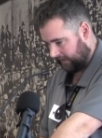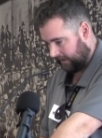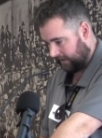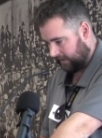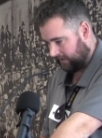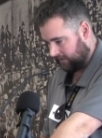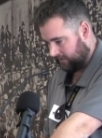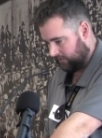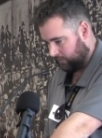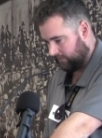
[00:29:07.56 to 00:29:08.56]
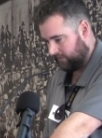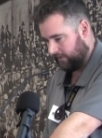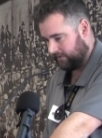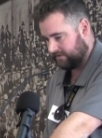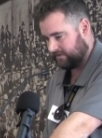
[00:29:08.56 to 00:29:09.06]
uh, you would have
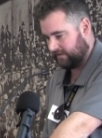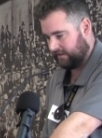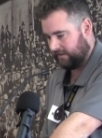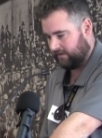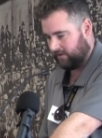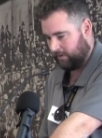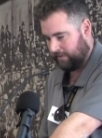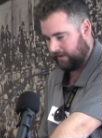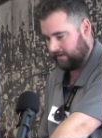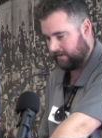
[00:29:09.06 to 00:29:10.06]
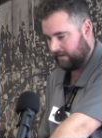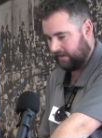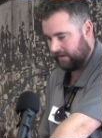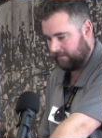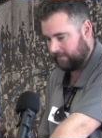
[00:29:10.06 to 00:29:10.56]
noticed on a pin
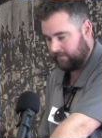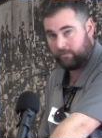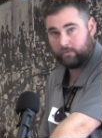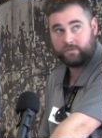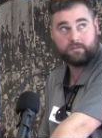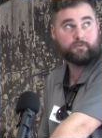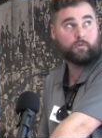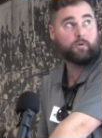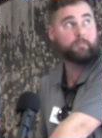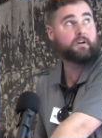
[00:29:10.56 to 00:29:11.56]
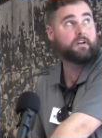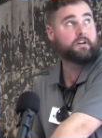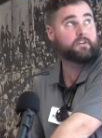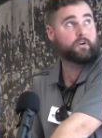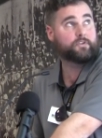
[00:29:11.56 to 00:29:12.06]
um, if you've looked at the form
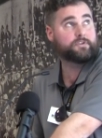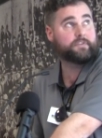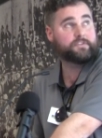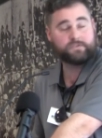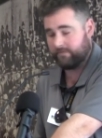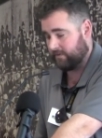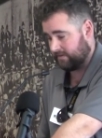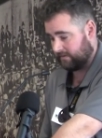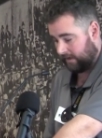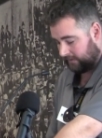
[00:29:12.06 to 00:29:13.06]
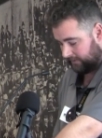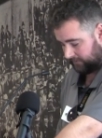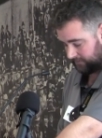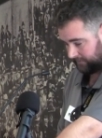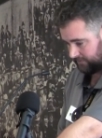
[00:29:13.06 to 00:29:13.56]
contravention versus likely
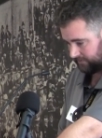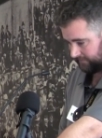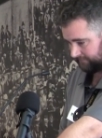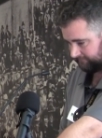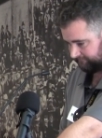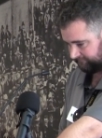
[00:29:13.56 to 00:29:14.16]
contravention